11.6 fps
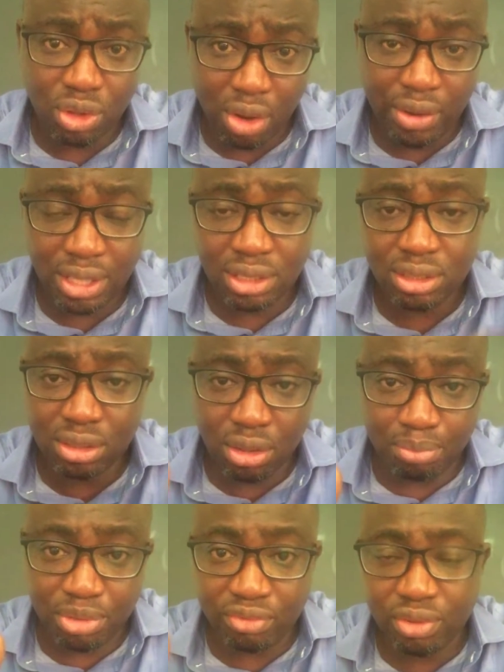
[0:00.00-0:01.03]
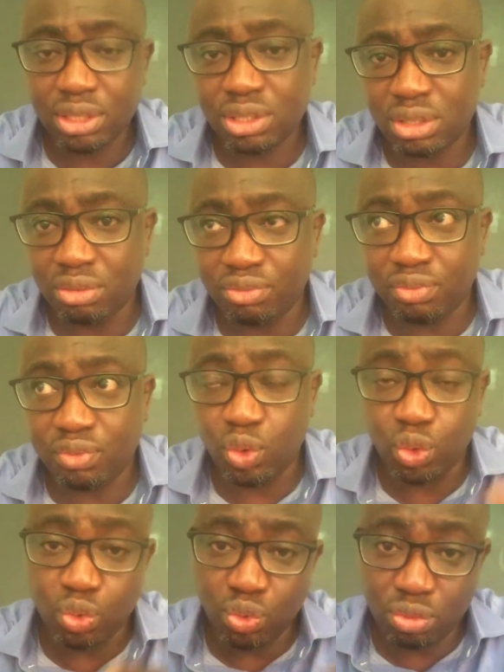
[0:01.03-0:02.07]
current or previous, if
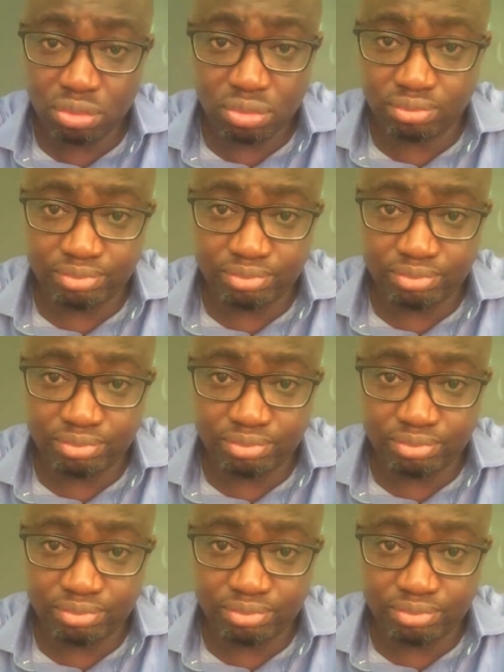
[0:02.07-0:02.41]
you